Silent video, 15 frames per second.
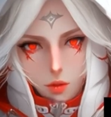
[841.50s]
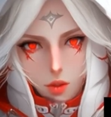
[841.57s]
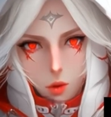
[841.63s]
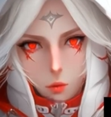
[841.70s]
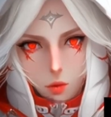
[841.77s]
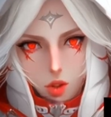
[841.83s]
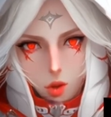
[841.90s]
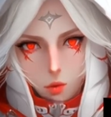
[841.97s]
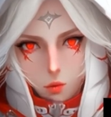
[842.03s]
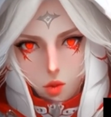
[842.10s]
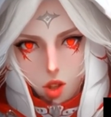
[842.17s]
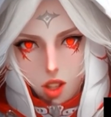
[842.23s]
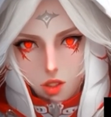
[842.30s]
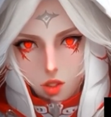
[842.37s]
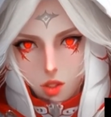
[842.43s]
There were no
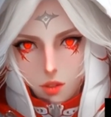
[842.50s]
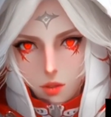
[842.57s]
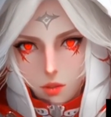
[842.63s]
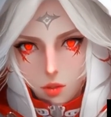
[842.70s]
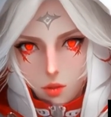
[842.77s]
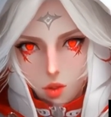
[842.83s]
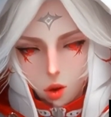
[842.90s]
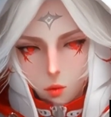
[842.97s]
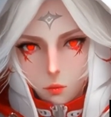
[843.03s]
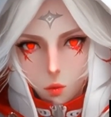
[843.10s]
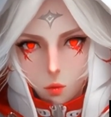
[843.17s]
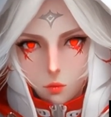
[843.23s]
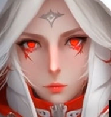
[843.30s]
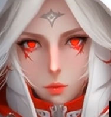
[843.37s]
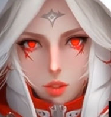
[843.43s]
changes, no
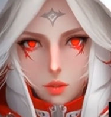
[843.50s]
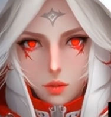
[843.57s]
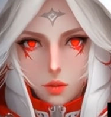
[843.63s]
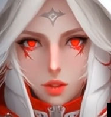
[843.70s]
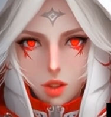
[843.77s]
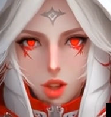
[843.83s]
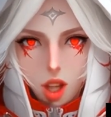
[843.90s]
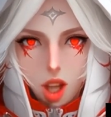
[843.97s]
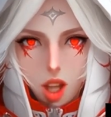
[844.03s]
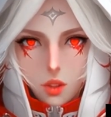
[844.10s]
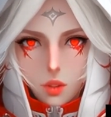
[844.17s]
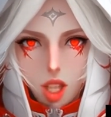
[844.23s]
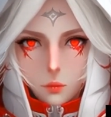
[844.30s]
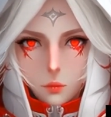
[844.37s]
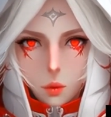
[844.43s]
movements,
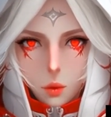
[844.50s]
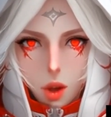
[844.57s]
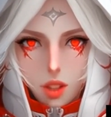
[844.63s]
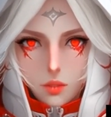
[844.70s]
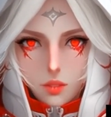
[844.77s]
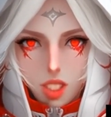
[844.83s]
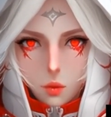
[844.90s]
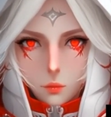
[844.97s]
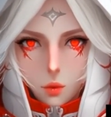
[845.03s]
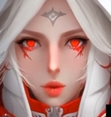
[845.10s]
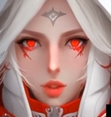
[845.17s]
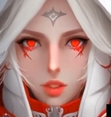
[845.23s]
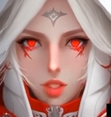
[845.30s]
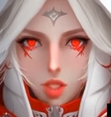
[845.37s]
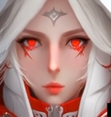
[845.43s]
unlike my past
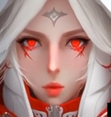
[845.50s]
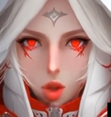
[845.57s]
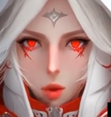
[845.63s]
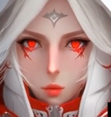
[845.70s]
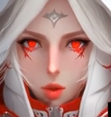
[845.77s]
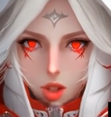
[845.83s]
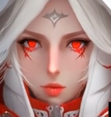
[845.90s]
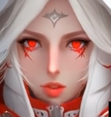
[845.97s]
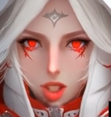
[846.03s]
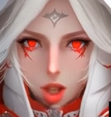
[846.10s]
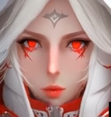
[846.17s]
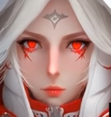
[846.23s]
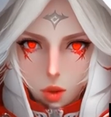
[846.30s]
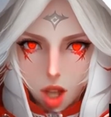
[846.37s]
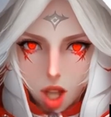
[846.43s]
experiences where I would even
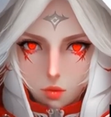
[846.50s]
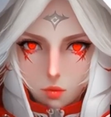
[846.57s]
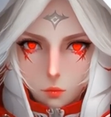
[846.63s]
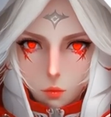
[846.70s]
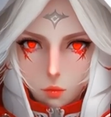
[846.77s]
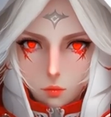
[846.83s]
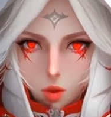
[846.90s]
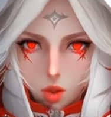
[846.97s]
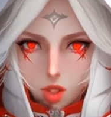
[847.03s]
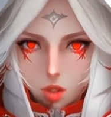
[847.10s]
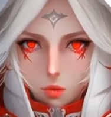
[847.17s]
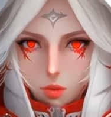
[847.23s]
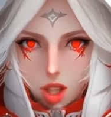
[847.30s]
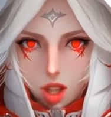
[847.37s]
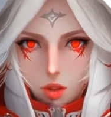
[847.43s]
come back from the verge
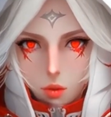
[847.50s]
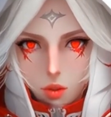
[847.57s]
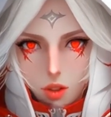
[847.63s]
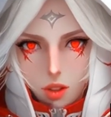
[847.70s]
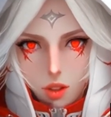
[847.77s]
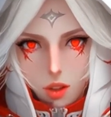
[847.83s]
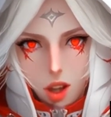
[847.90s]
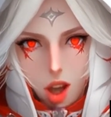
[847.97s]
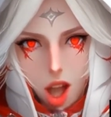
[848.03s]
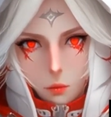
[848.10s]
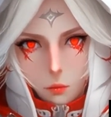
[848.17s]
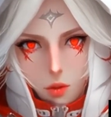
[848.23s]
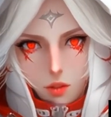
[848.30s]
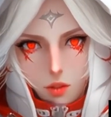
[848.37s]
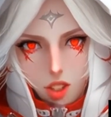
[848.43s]
of death. I
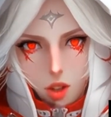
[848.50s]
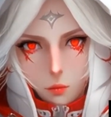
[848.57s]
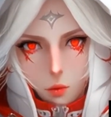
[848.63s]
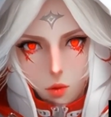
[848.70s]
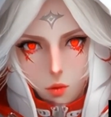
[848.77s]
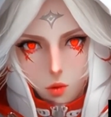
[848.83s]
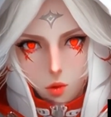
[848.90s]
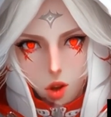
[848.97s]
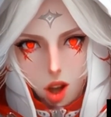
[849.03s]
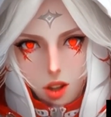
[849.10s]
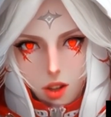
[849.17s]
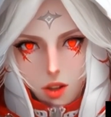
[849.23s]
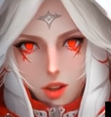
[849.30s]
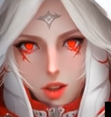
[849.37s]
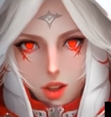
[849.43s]
must keep on
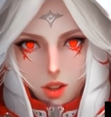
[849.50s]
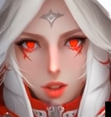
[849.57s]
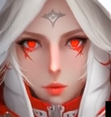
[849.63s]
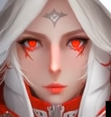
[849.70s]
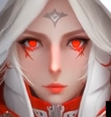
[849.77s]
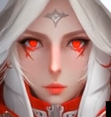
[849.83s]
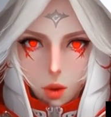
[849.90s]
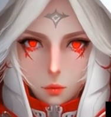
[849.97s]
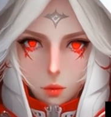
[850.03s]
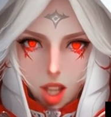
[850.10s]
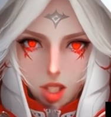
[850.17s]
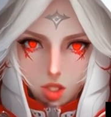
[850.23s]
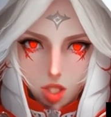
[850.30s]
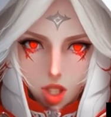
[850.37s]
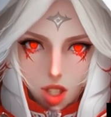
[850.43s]
trying. My
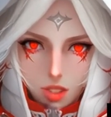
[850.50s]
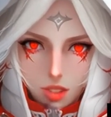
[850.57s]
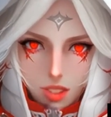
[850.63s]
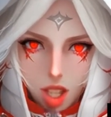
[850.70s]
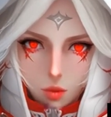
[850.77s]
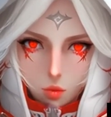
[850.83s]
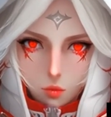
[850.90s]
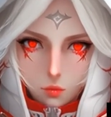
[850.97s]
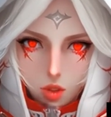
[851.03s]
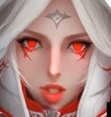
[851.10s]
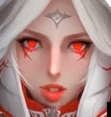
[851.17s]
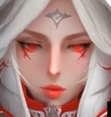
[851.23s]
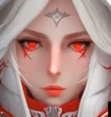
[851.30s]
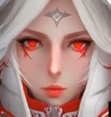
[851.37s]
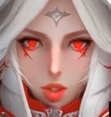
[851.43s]
magic has never
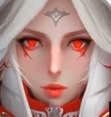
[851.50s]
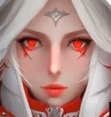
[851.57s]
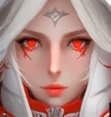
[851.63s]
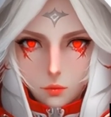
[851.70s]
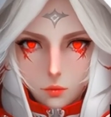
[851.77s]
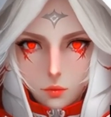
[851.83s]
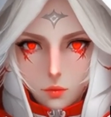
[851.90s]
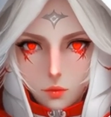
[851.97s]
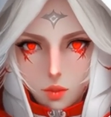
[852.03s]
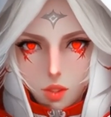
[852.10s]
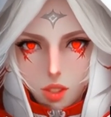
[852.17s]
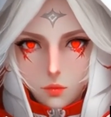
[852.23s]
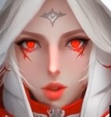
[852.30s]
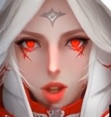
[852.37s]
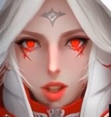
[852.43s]
failed me.
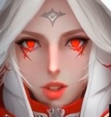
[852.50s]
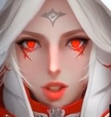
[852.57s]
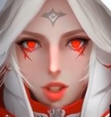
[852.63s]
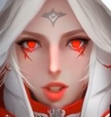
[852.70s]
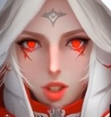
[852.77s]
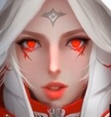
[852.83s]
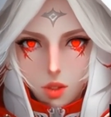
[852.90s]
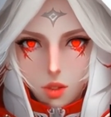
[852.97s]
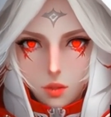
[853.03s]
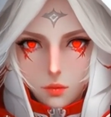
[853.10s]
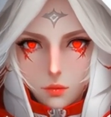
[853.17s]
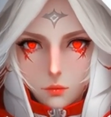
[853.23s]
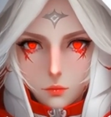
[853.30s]
Divine heal.